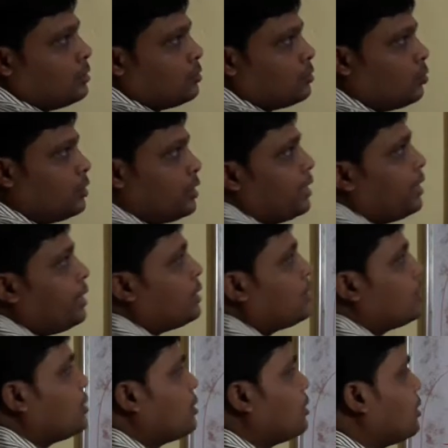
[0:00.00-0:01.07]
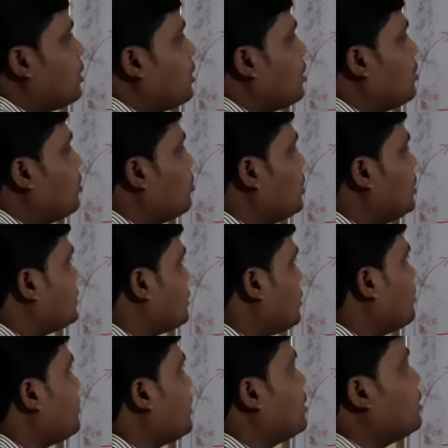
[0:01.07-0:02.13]
Today we'll
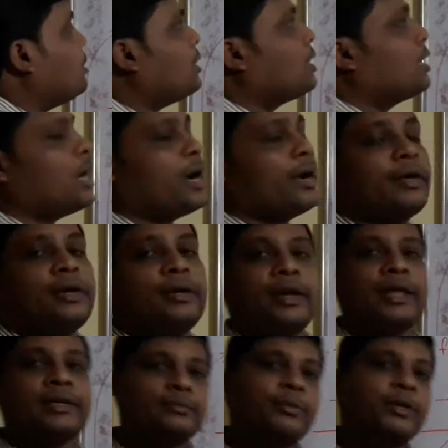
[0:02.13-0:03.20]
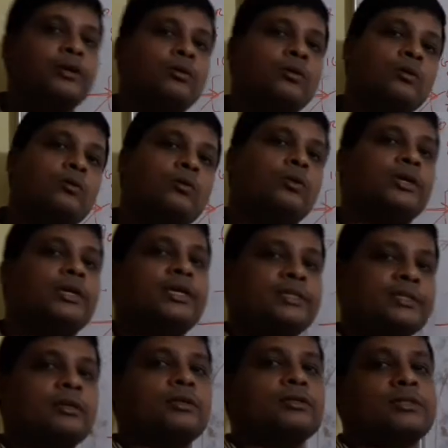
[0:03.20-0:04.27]
stop here, and in next video we'll
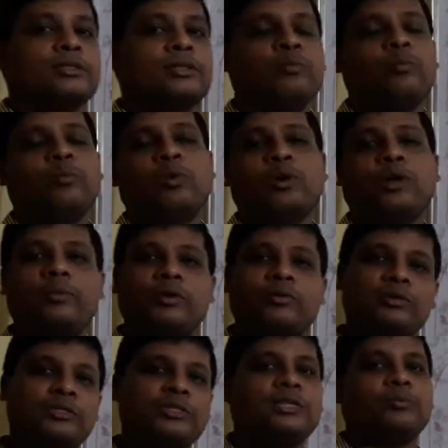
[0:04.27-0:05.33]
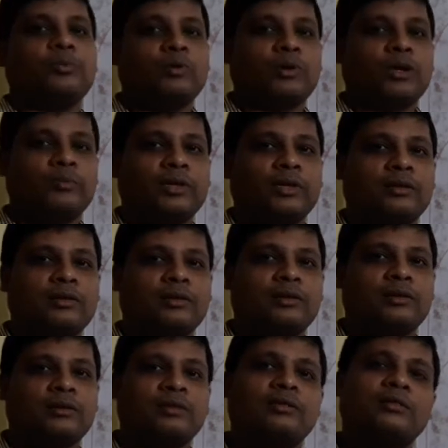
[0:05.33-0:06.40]
discuss more about the C programming.
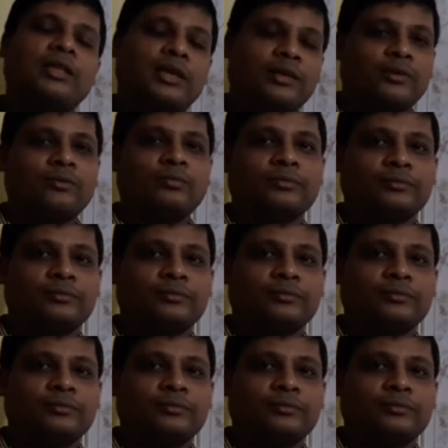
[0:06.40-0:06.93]
Thank you.